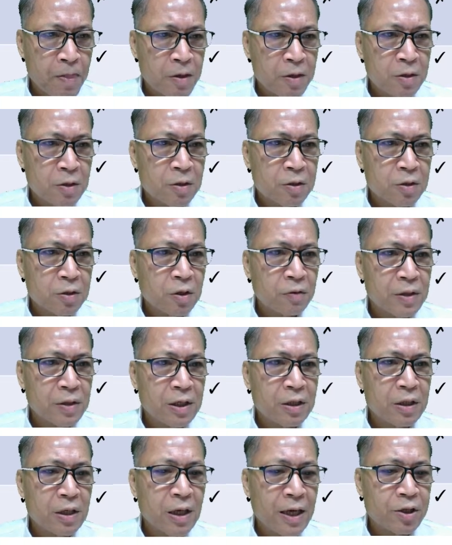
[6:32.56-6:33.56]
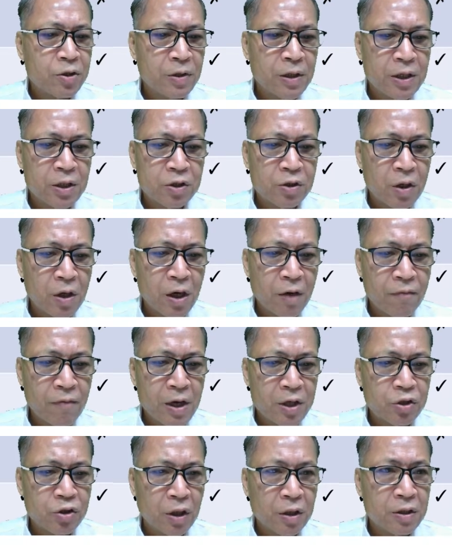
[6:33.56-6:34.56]
So it actually is not a
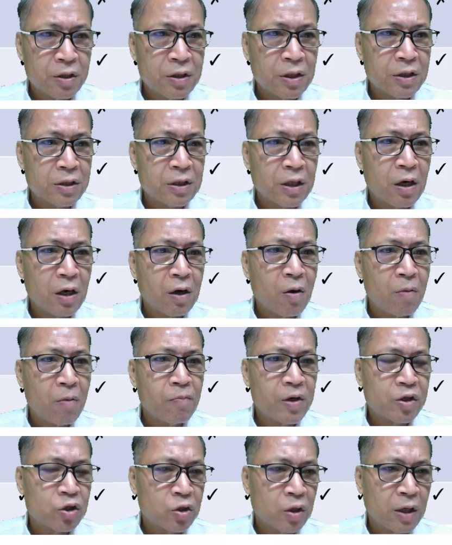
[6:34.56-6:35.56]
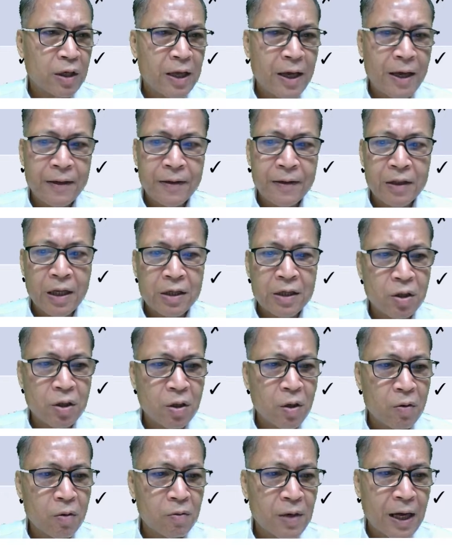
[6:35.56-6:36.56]
restaurant, it's a home restaurant, and there's a
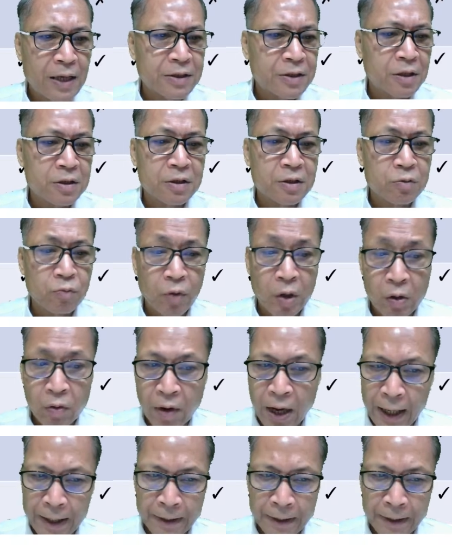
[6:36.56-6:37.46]
low license required.